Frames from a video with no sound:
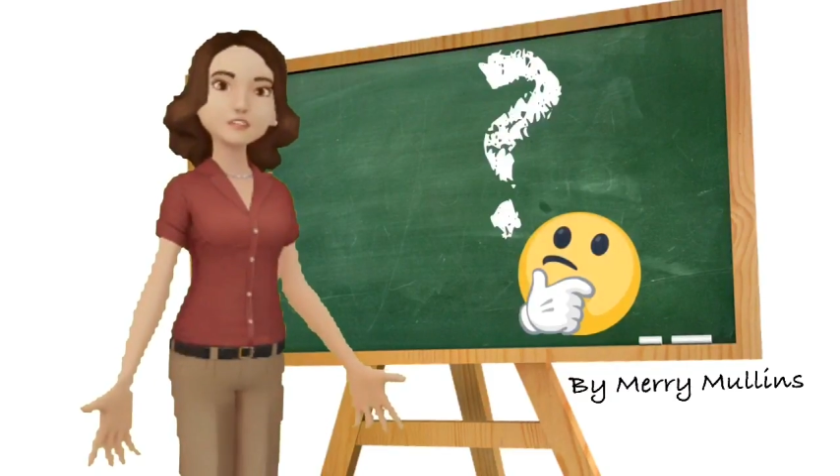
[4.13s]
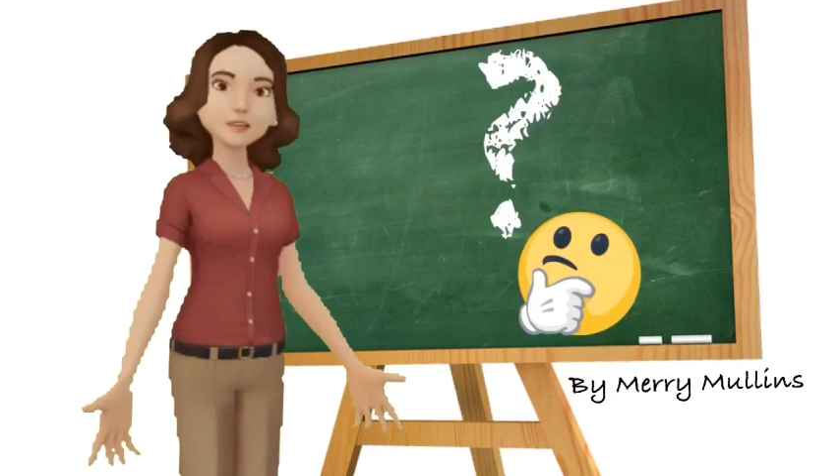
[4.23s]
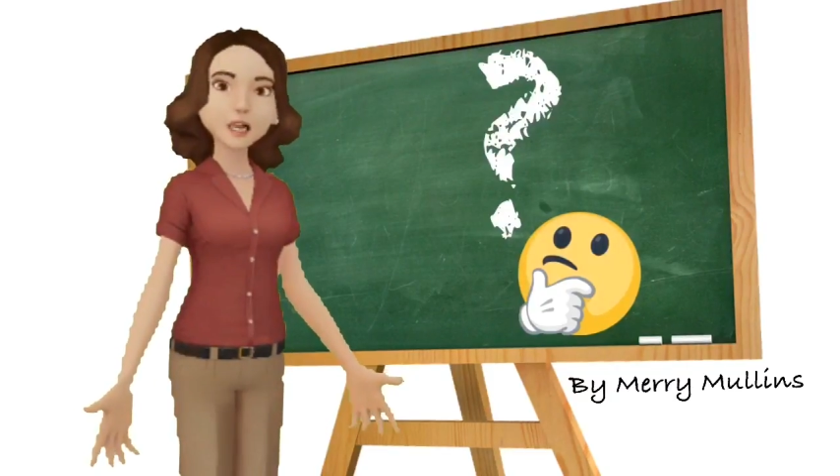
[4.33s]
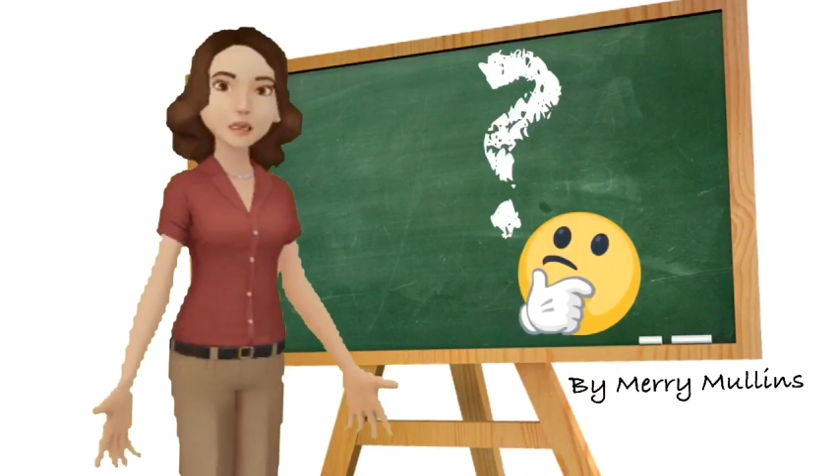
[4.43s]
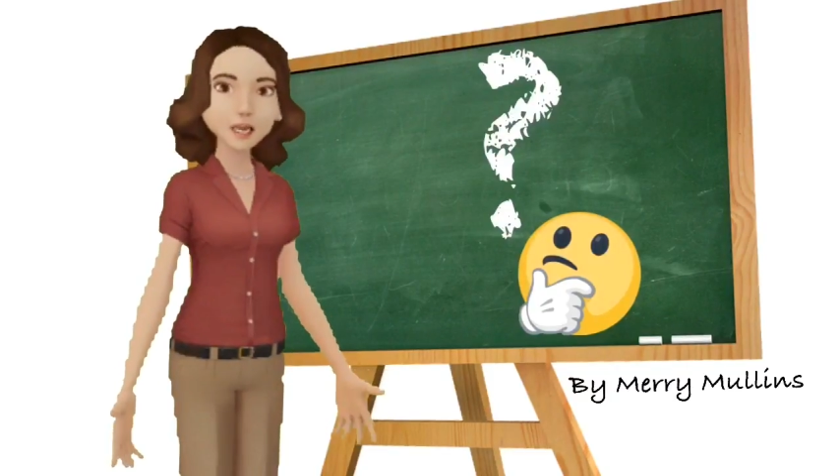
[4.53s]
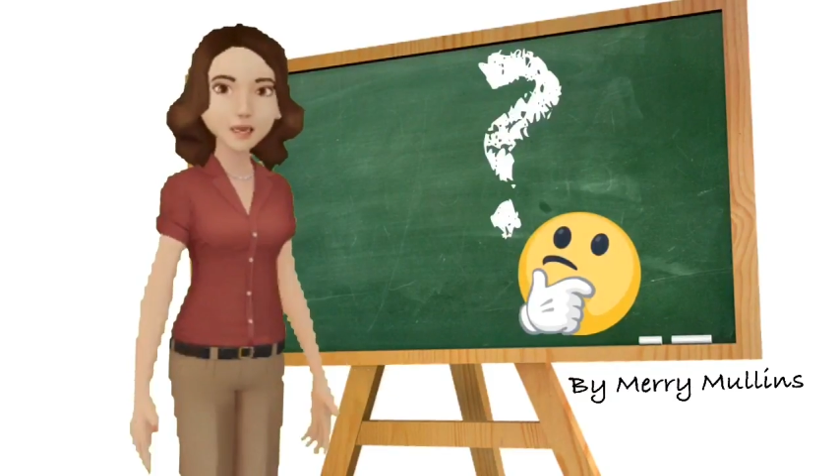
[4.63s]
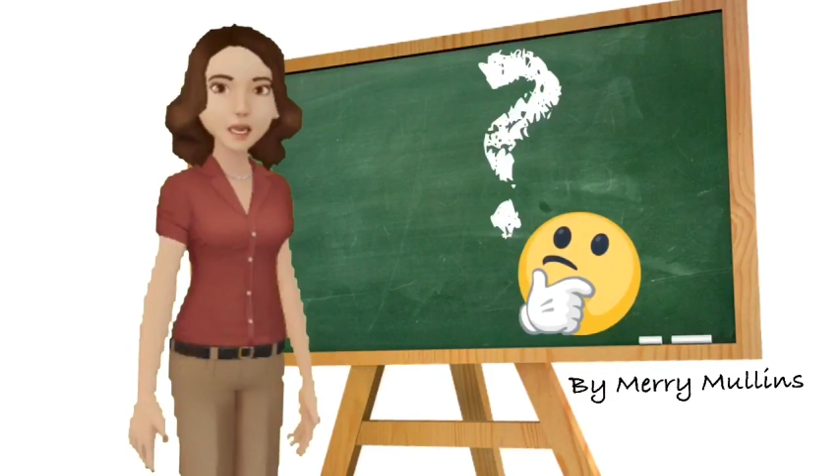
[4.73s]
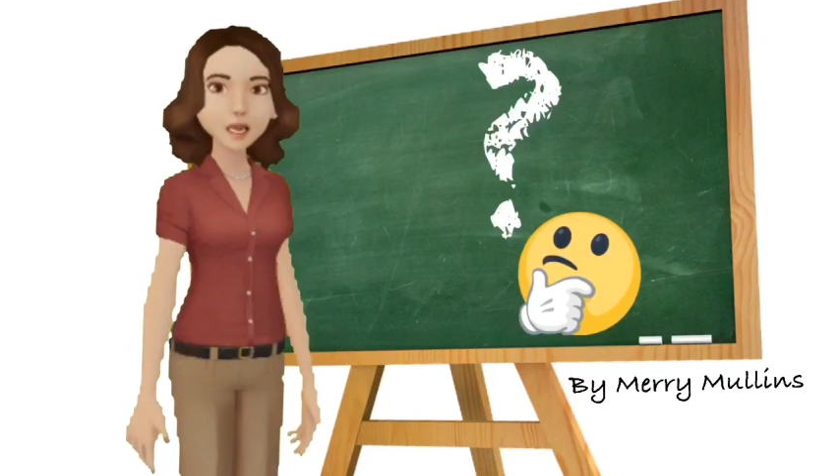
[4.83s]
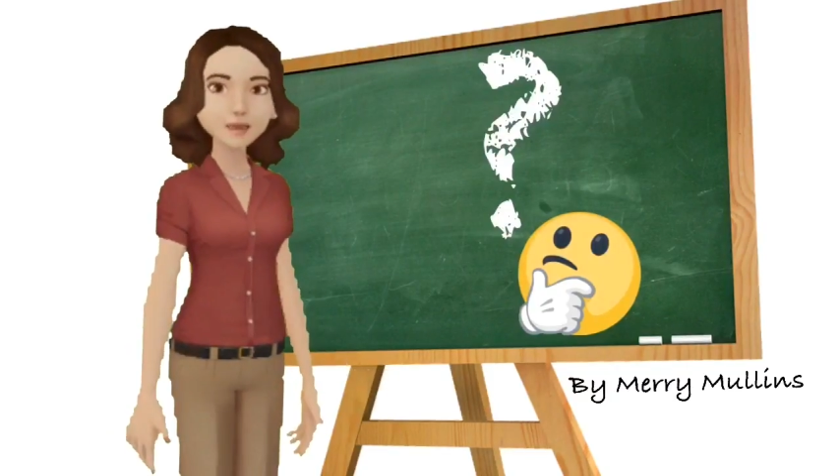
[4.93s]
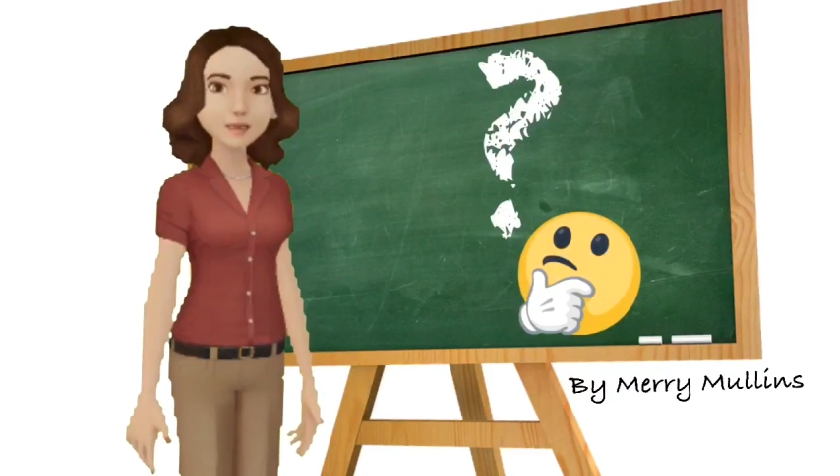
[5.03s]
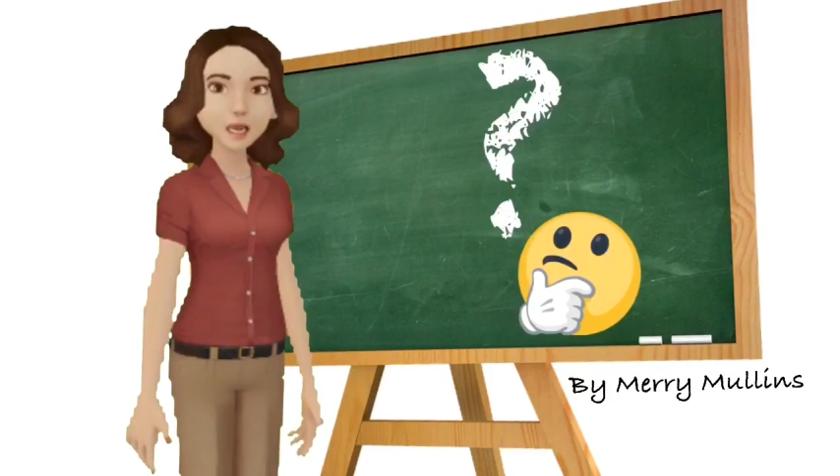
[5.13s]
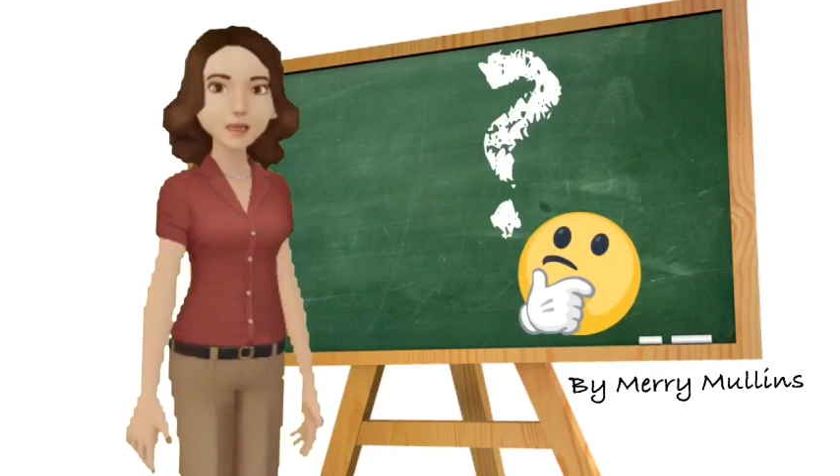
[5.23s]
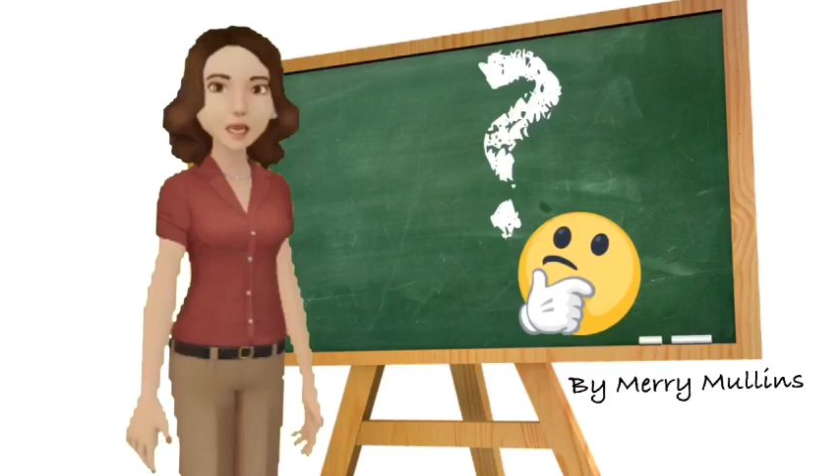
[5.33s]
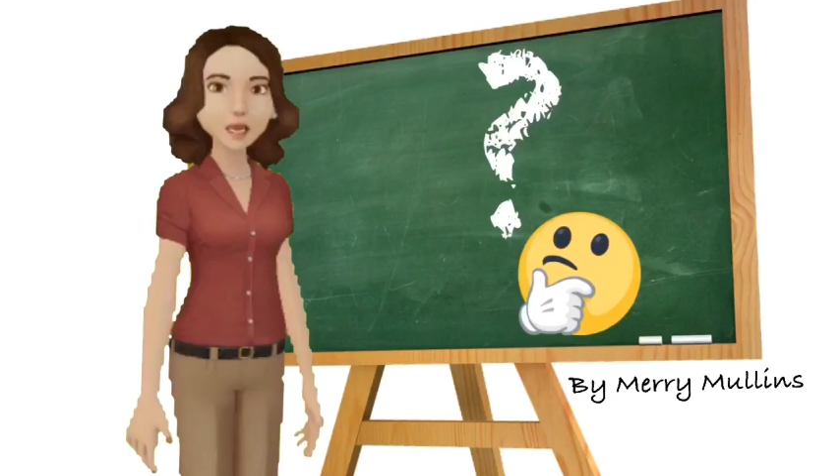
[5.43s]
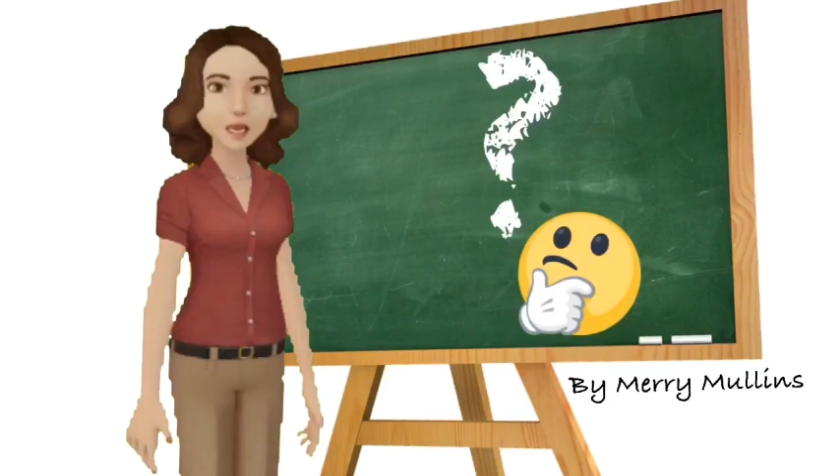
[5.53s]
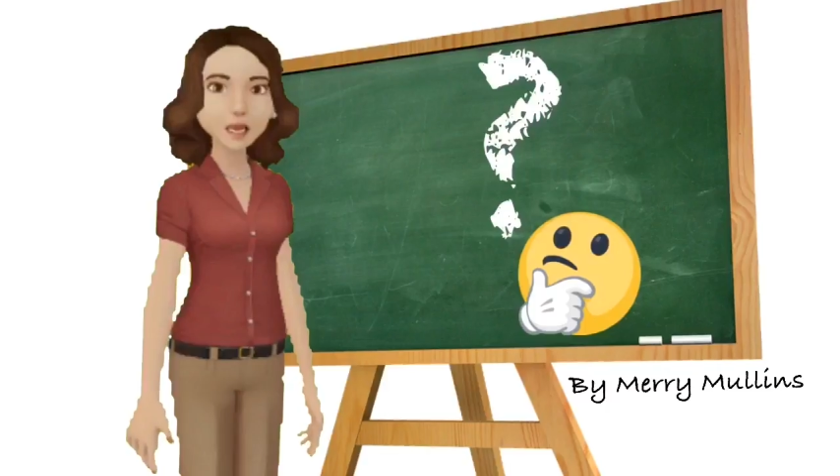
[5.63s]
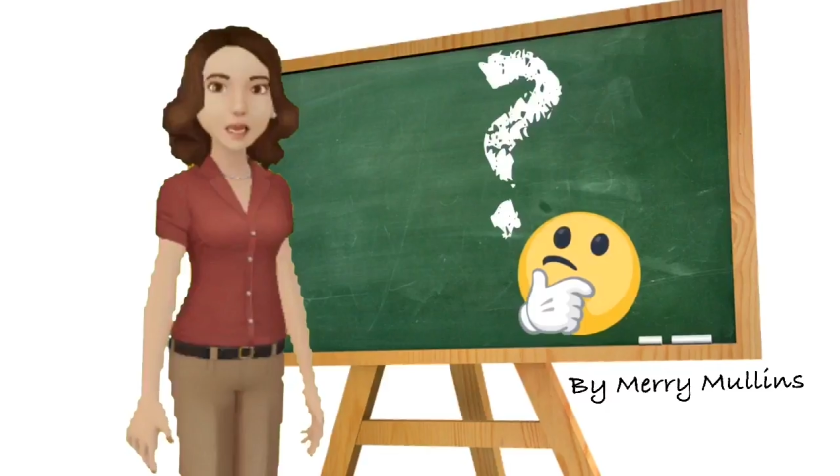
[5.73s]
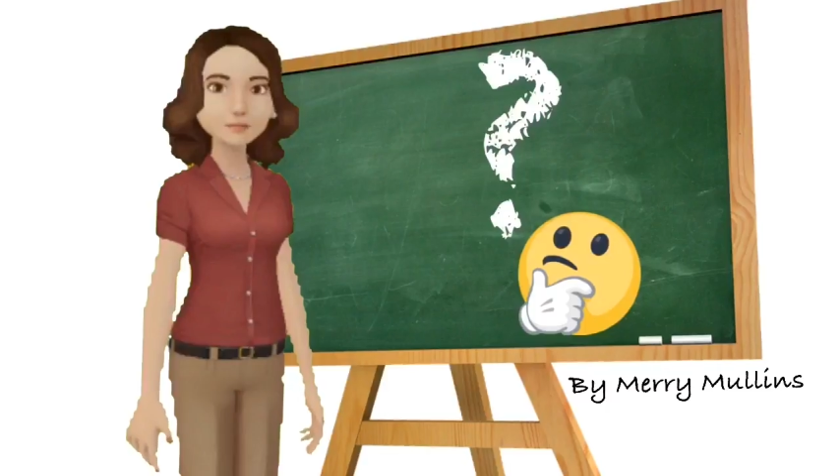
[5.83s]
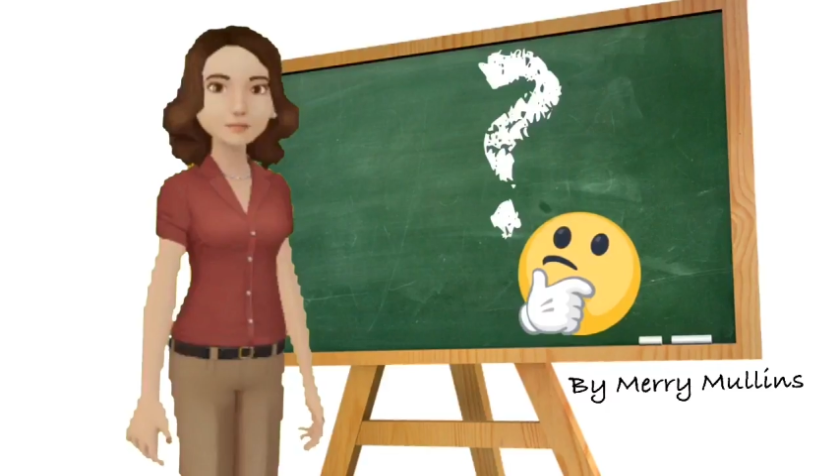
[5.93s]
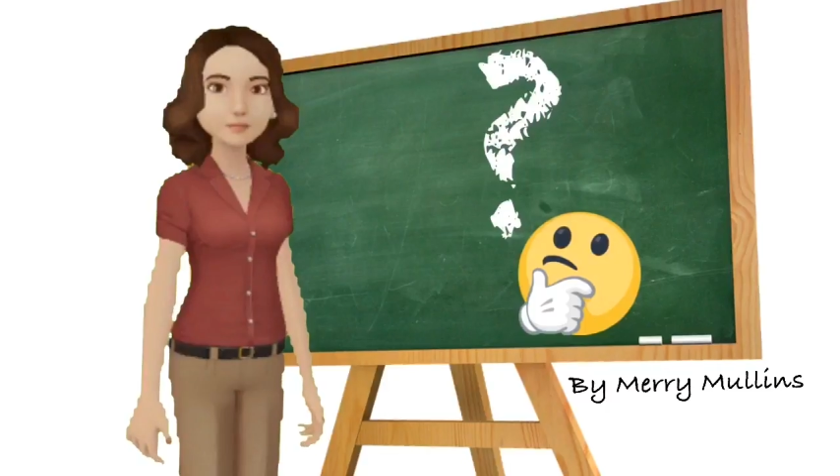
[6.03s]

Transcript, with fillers: from what they've left behind.